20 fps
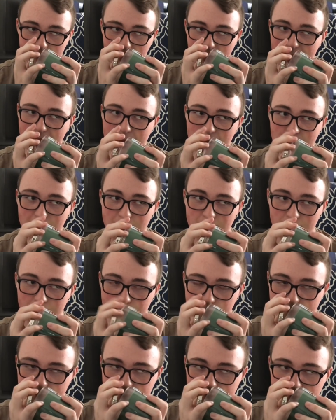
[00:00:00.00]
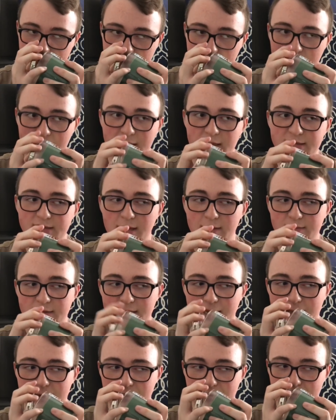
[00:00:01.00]
And it just comes
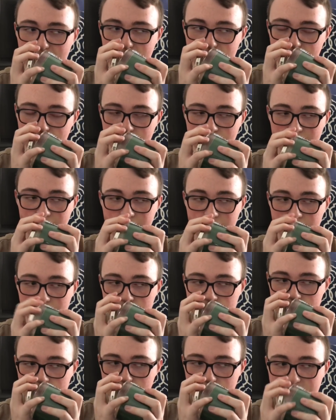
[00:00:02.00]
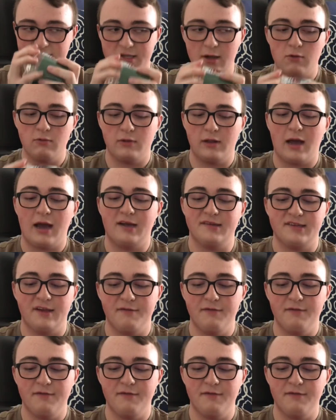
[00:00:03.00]
together so nice.